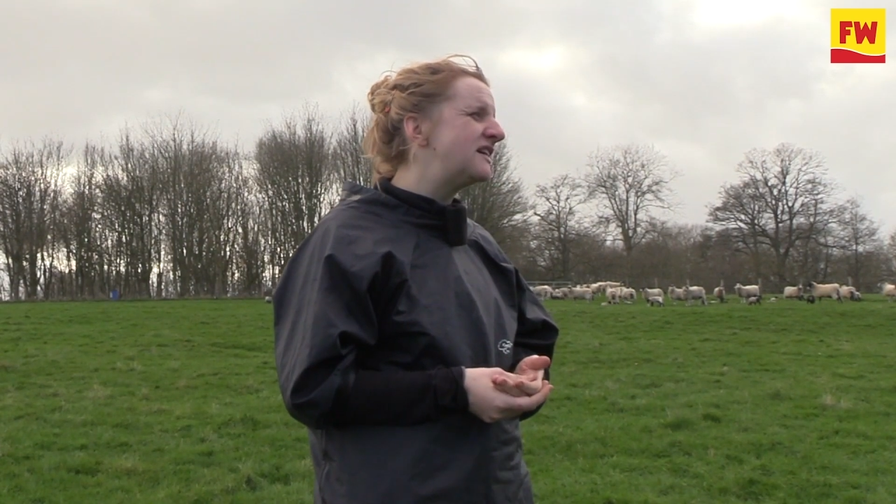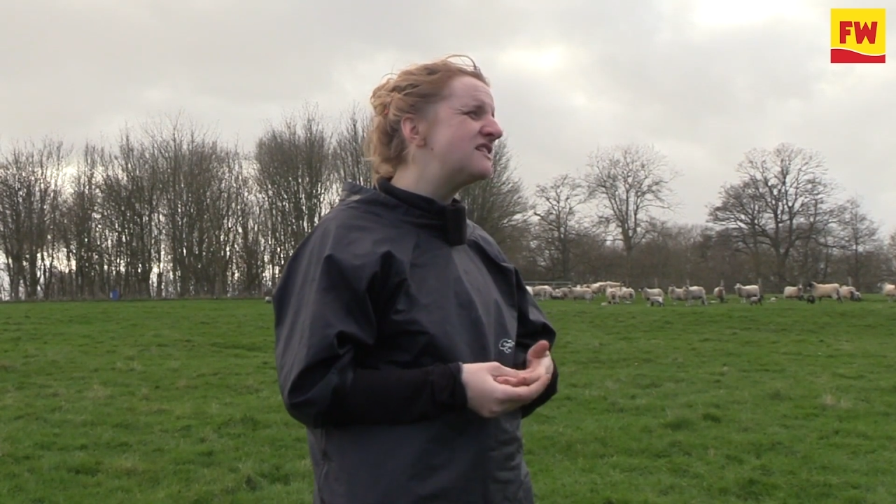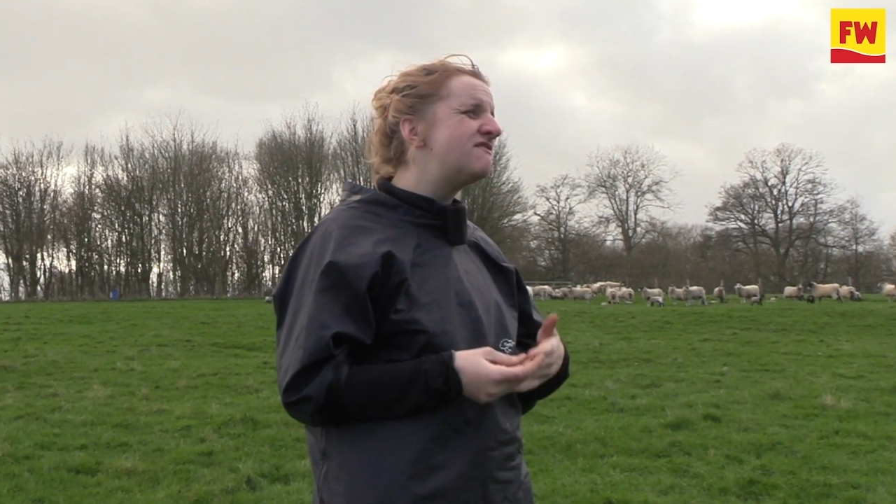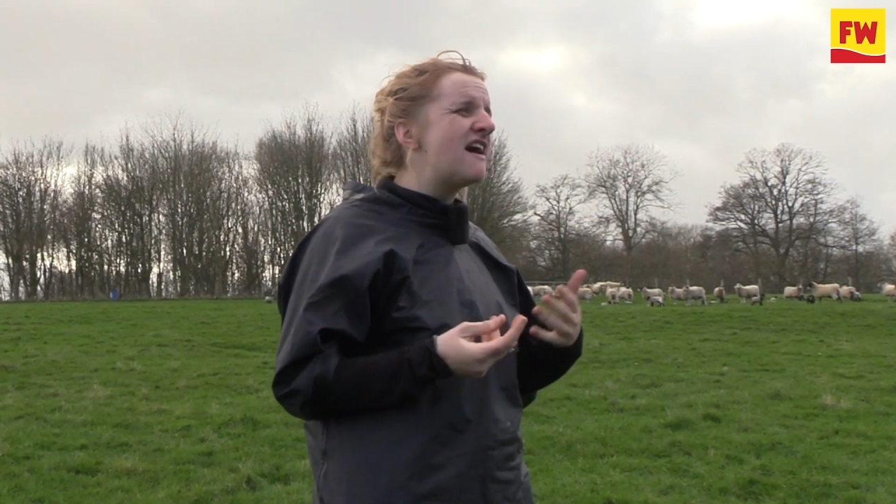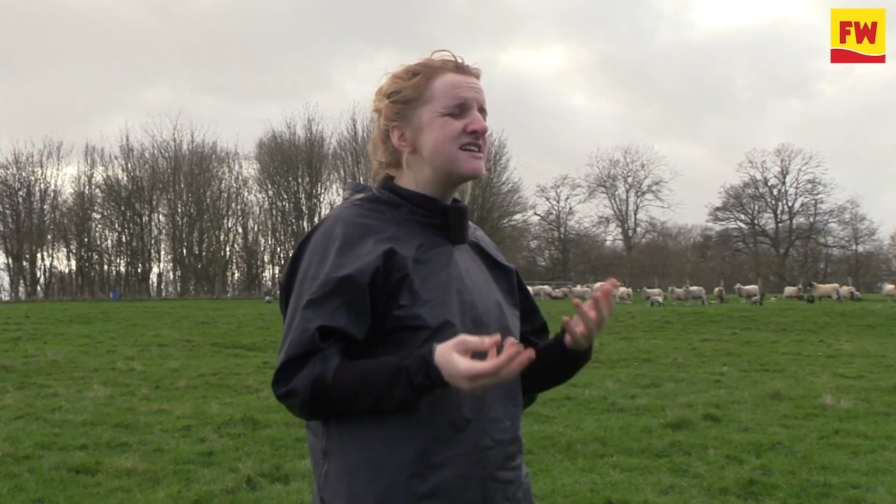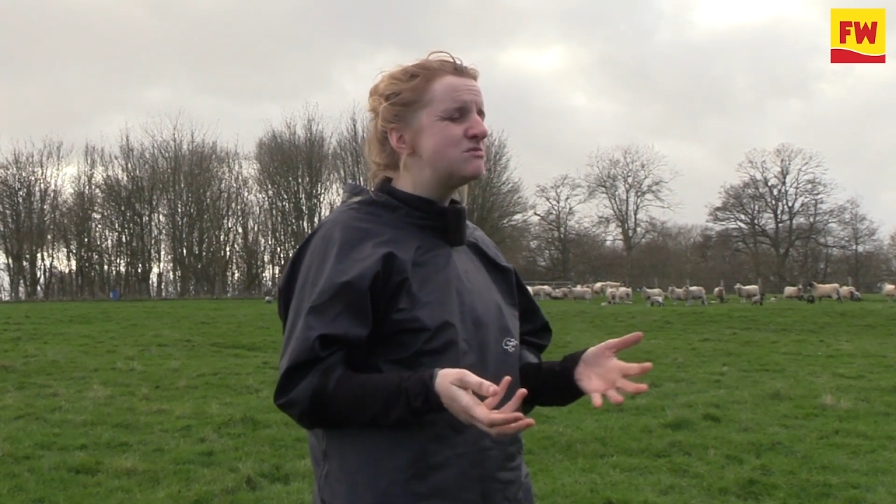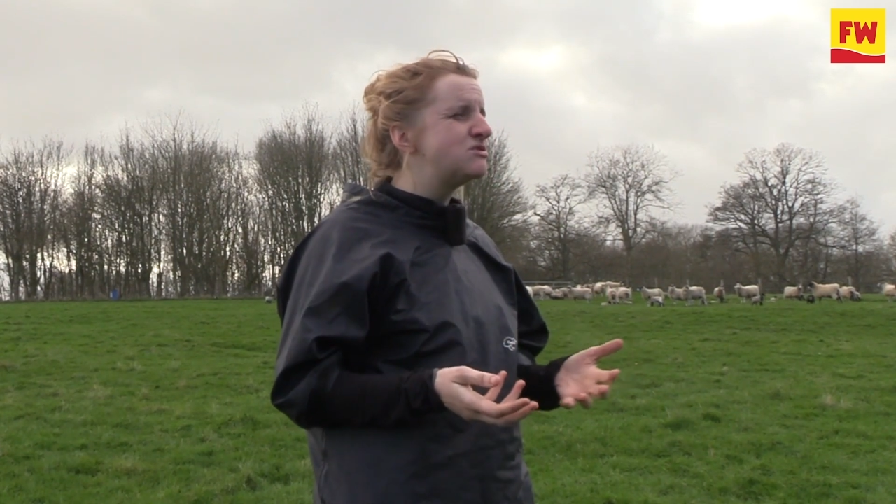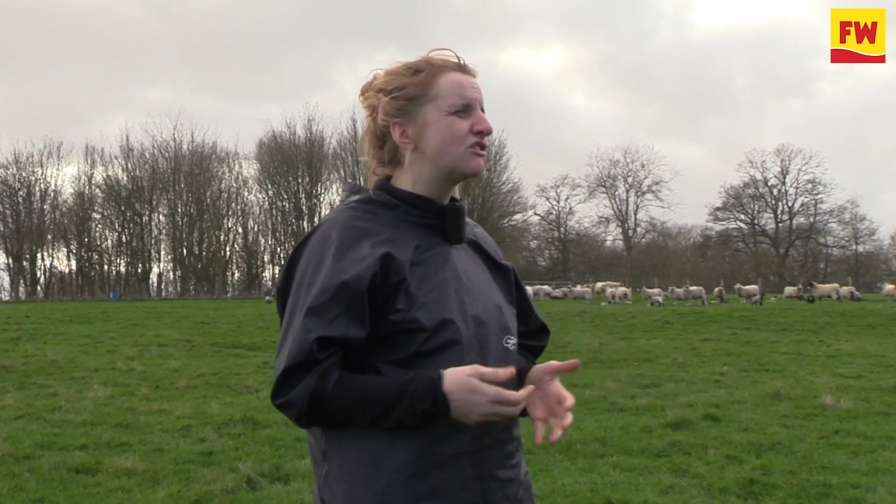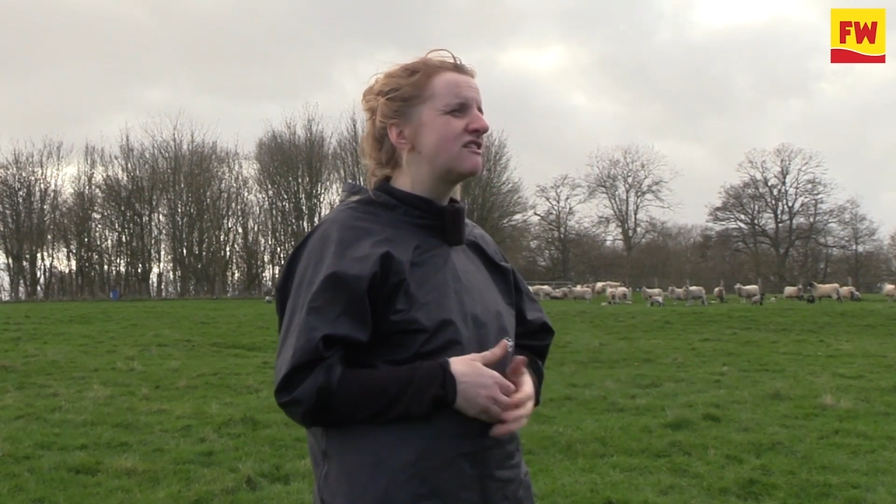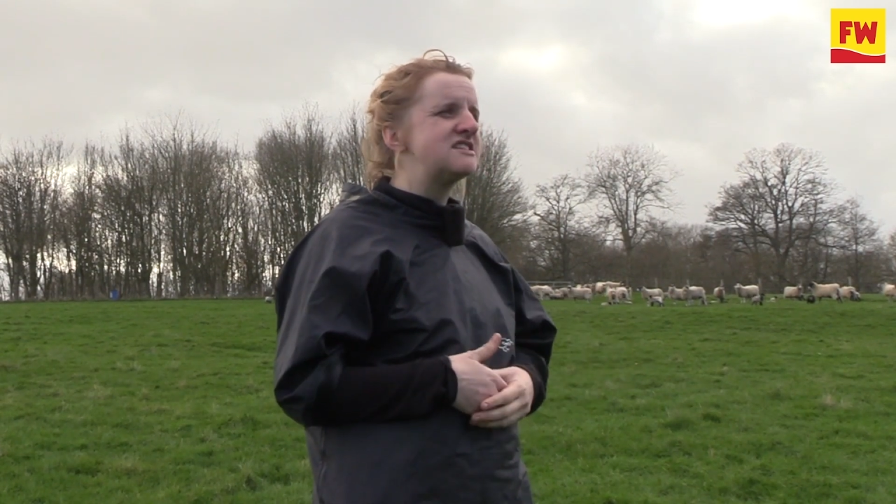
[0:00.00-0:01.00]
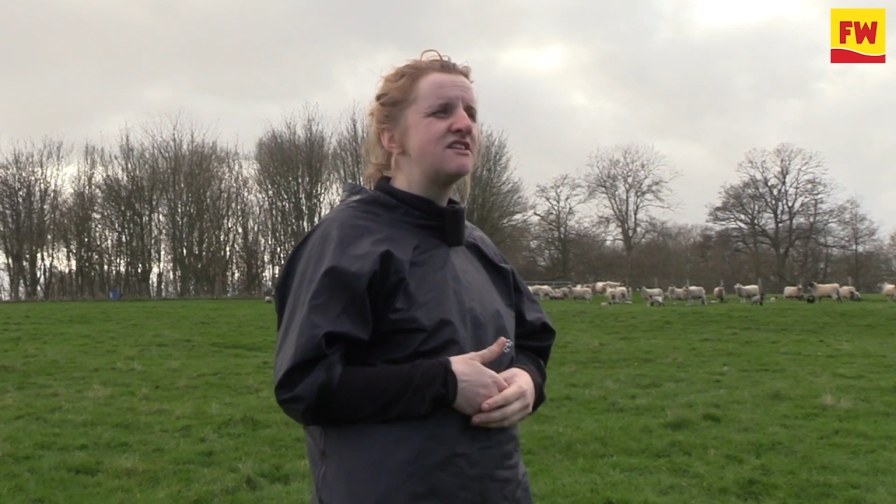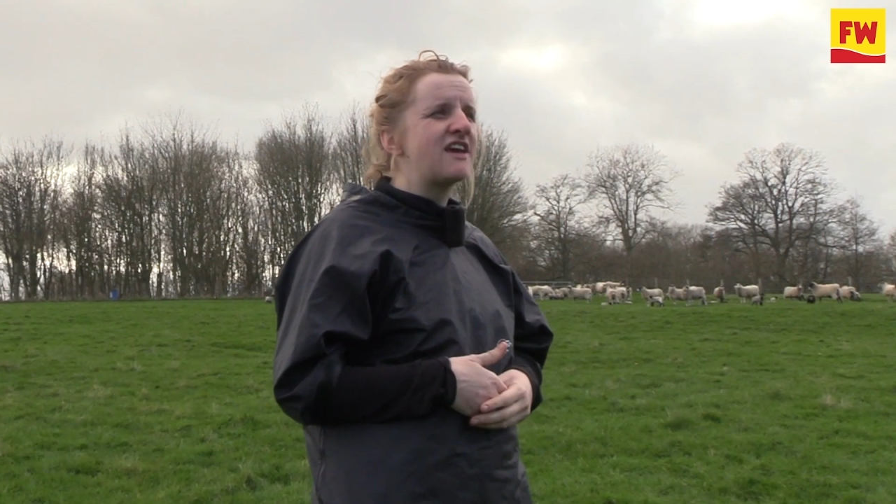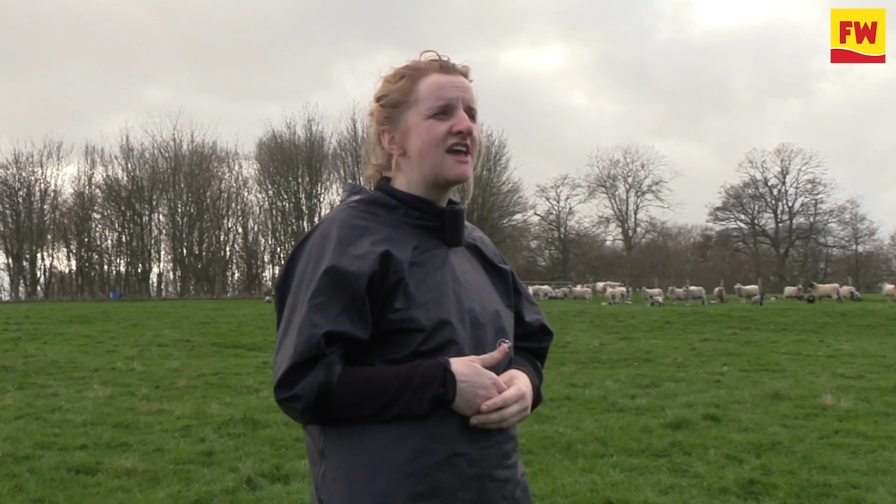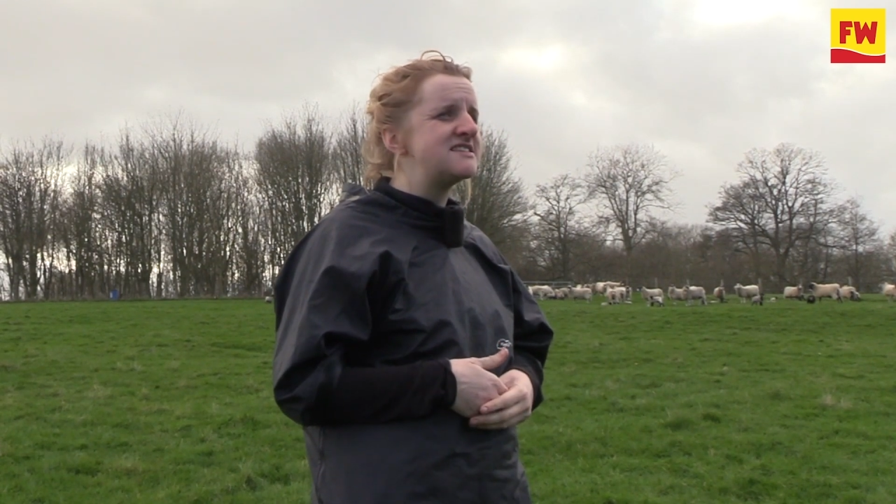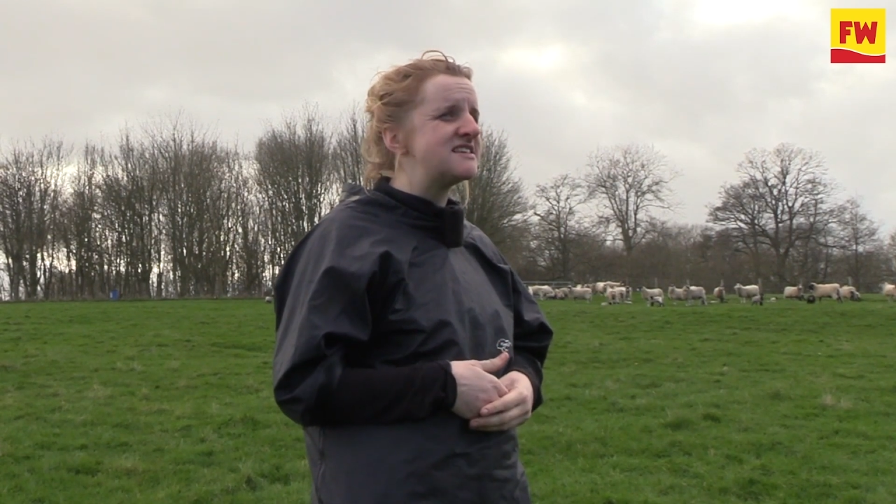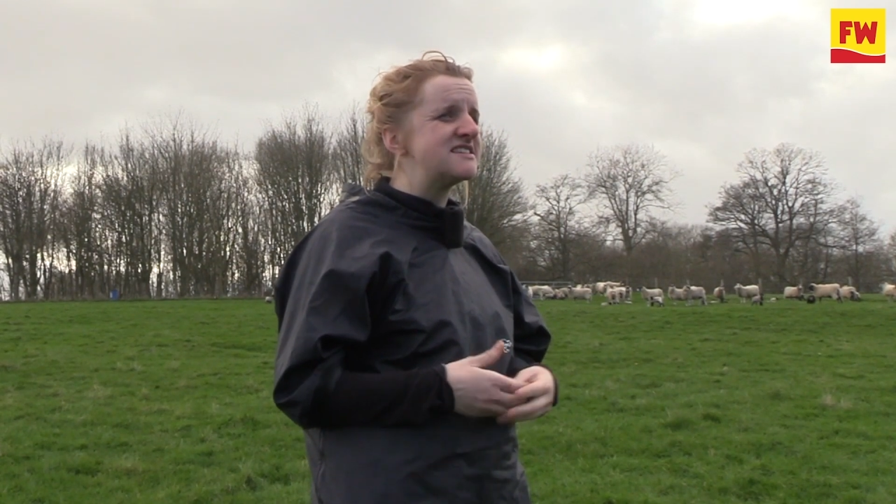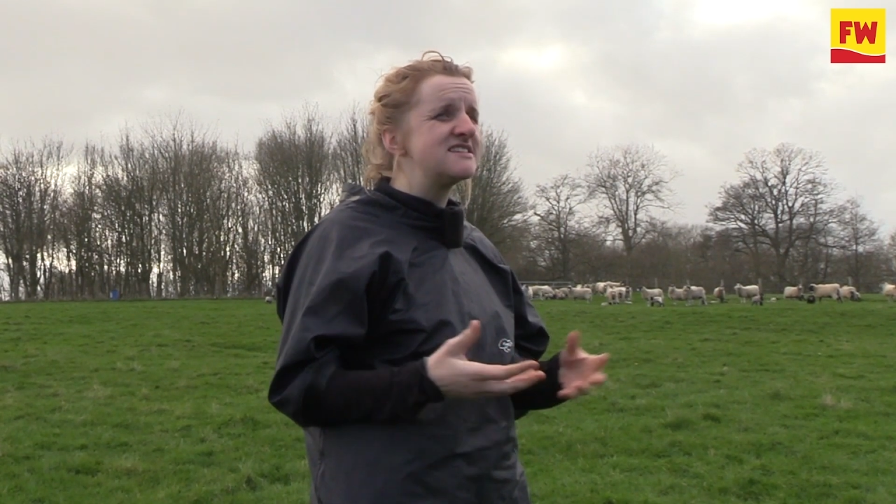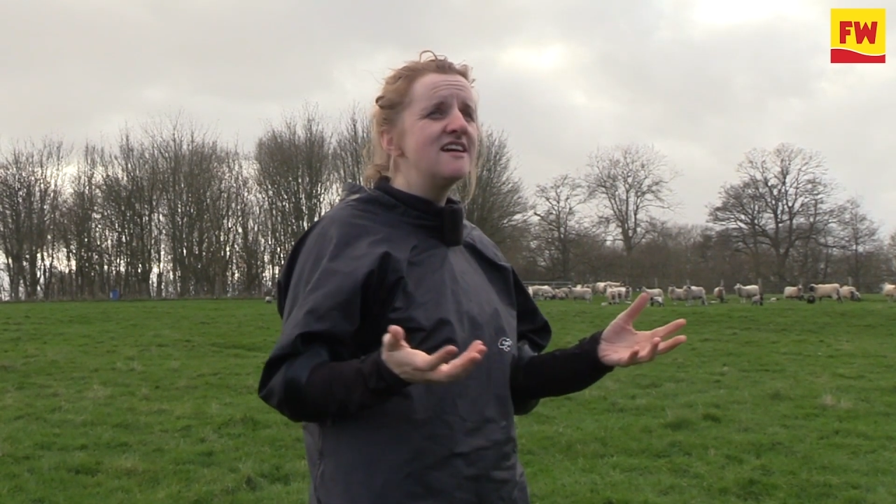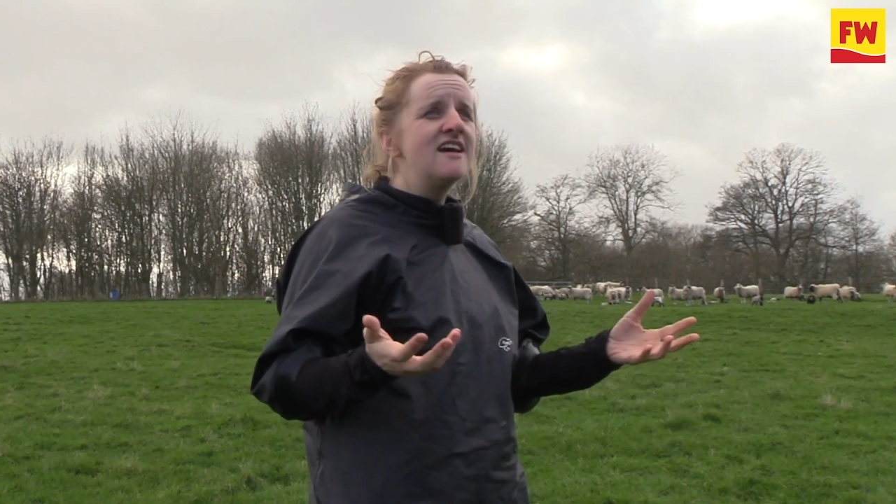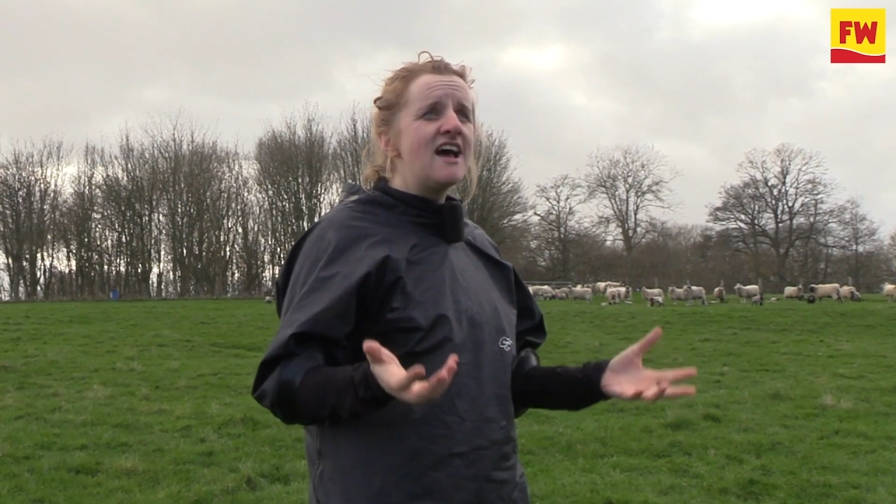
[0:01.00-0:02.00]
in the vast majority of cases,